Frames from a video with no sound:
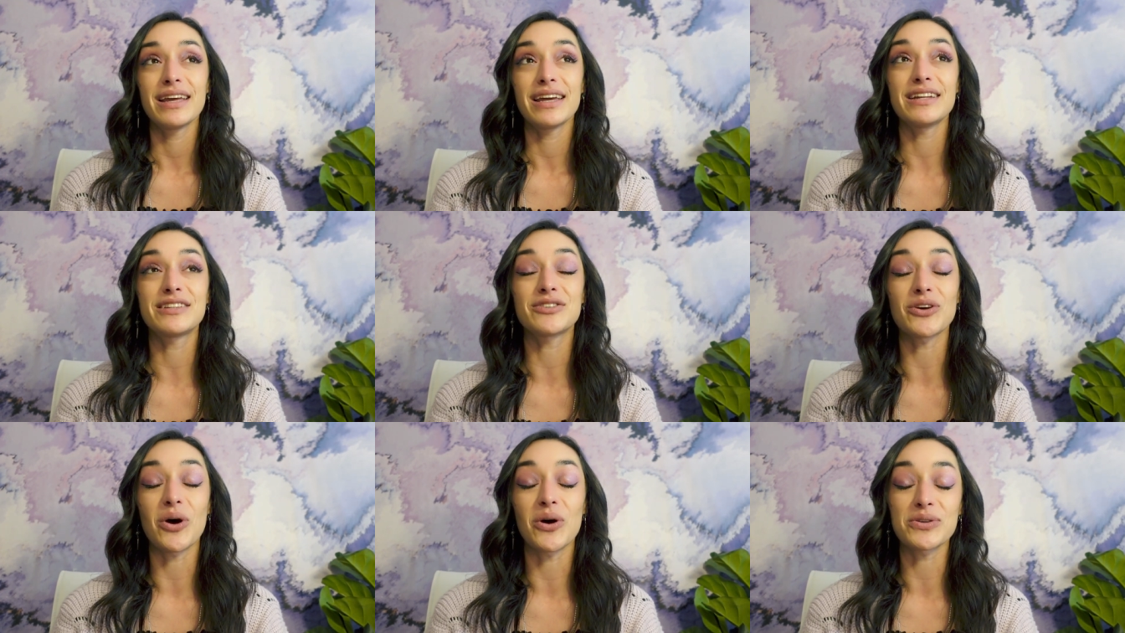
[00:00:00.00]

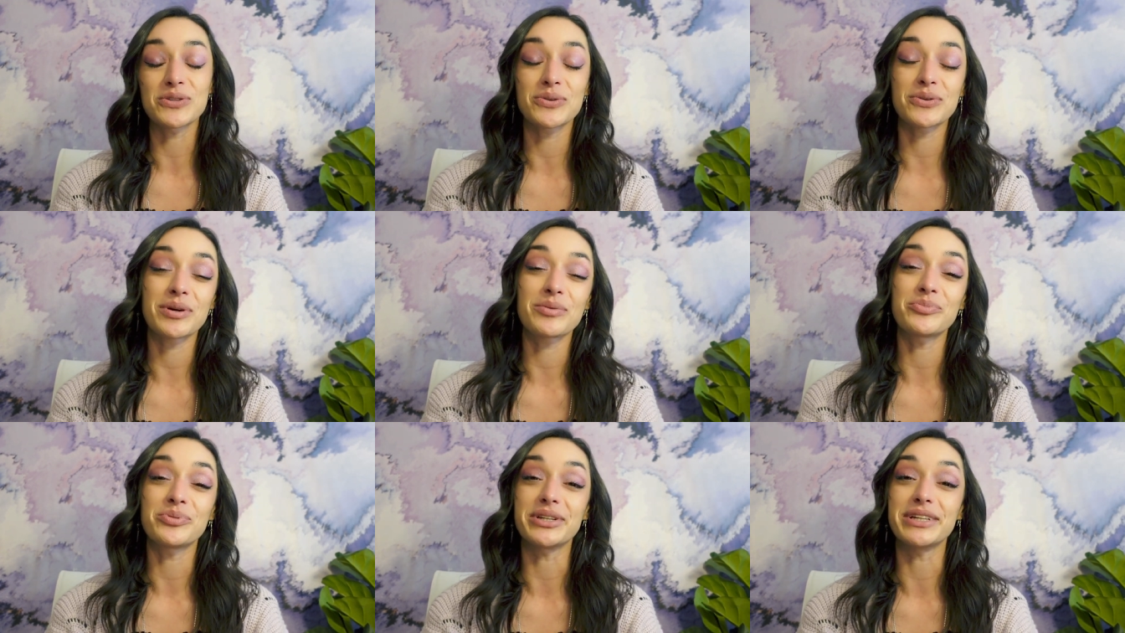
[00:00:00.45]
It's also
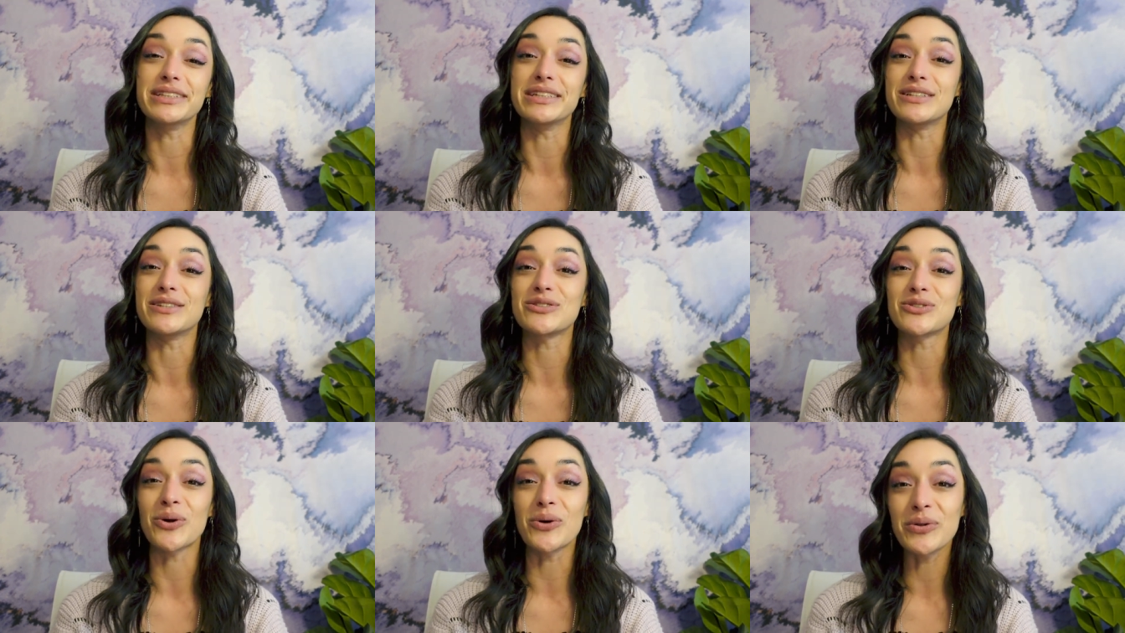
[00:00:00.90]
completely
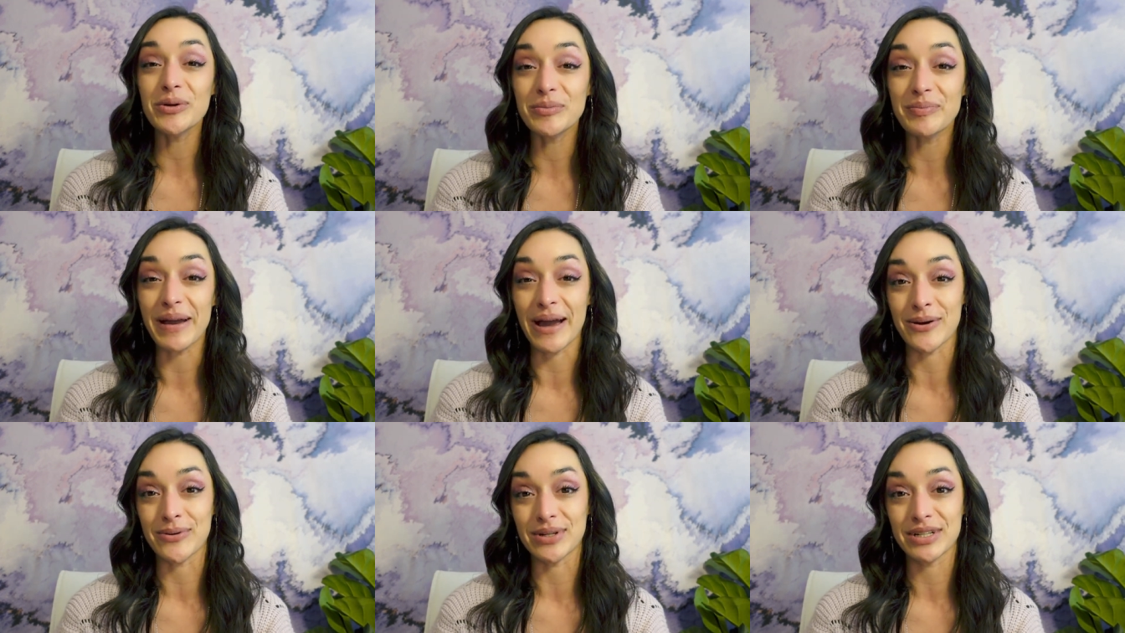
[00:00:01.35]
solar
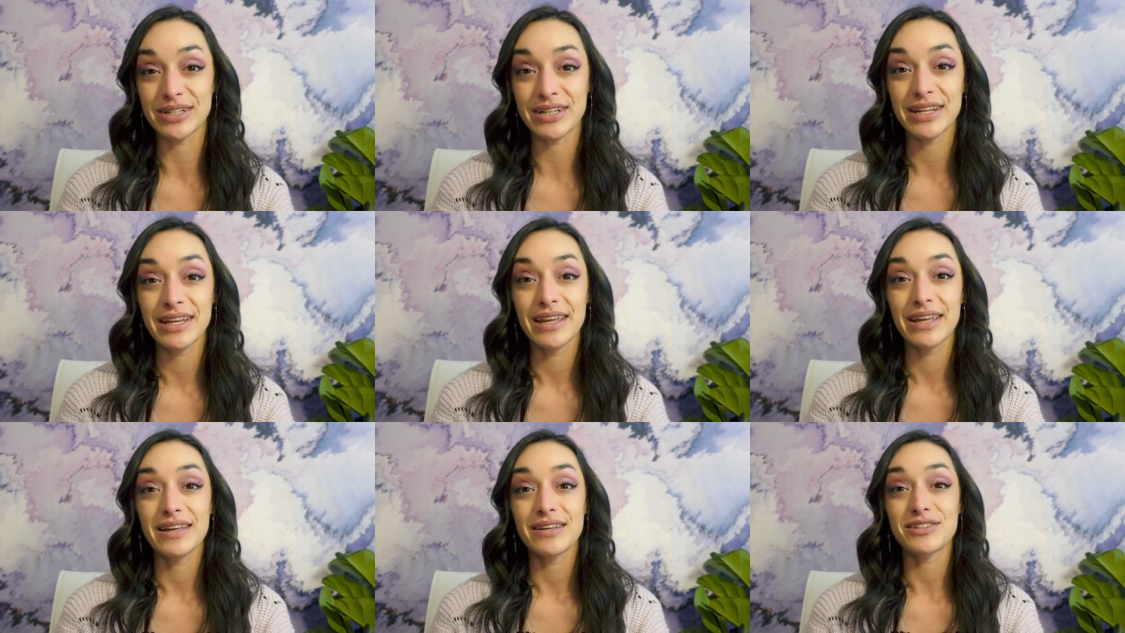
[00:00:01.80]
powered,